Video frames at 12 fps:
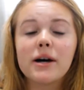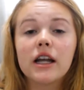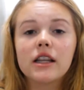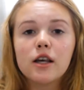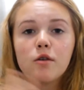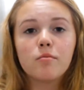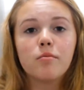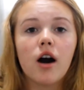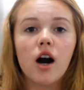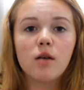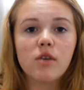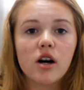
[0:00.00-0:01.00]
put a lip
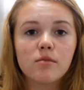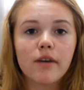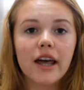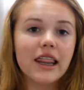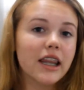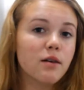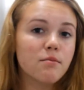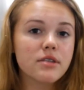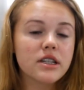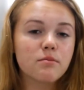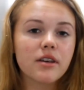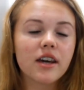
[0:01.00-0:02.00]
balm on my lips
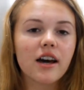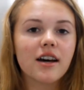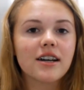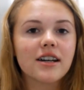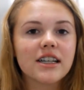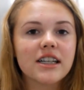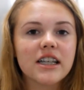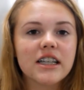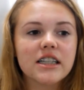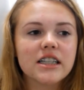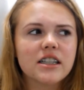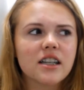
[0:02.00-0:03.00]

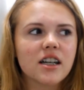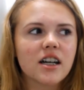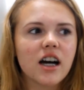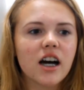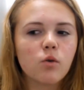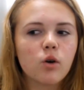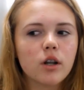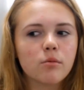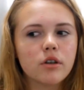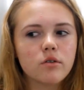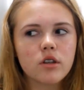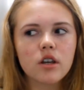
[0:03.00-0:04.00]
because I want to
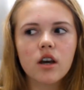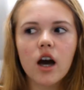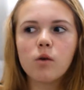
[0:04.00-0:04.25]
use it.